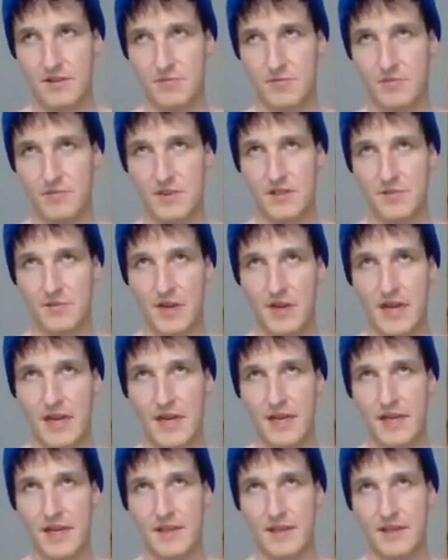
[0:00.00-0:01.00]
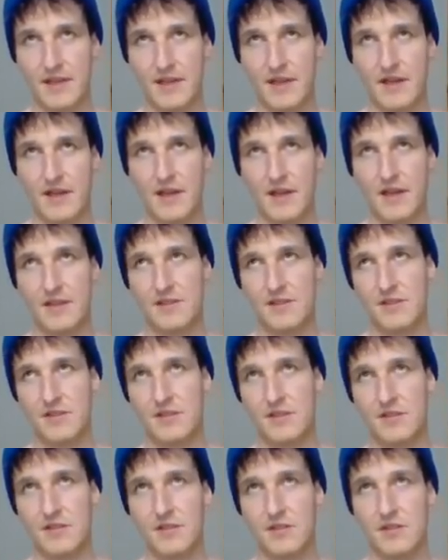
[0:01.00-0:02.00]
explaining. And then there's
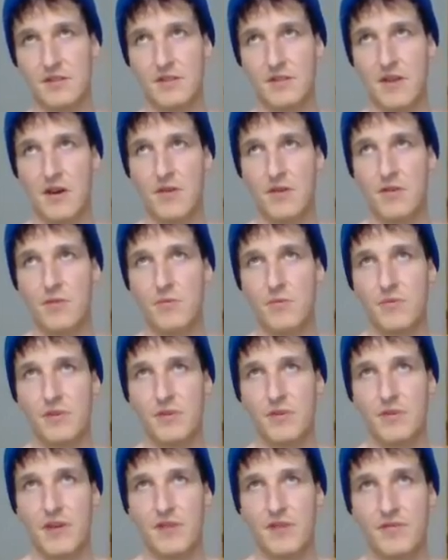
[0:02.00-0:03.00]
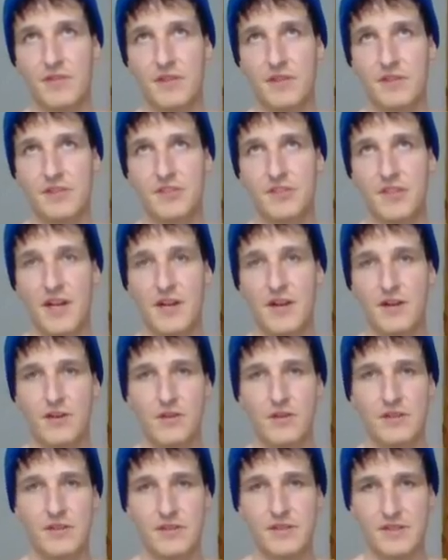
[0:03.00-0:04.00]
also now you have the
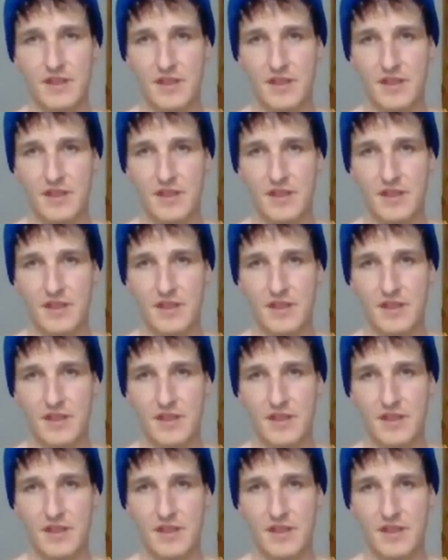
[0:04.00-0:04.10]
shareholders.